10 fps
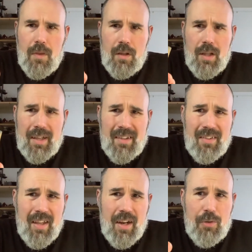Like I
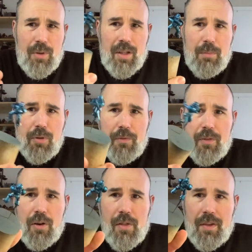said, I really
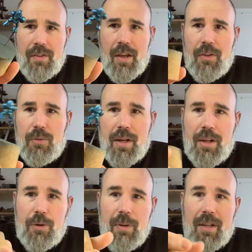prefer this size right
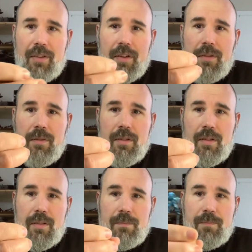here because
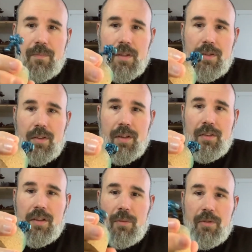it's nice
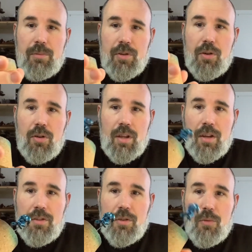and comfortable to hold
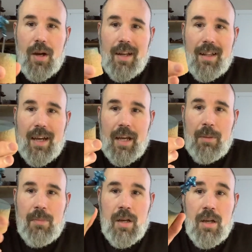on to while
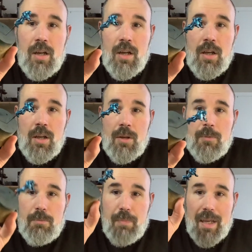I'm
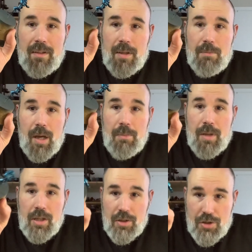painting my
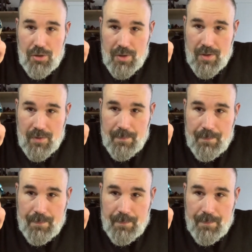miniatures.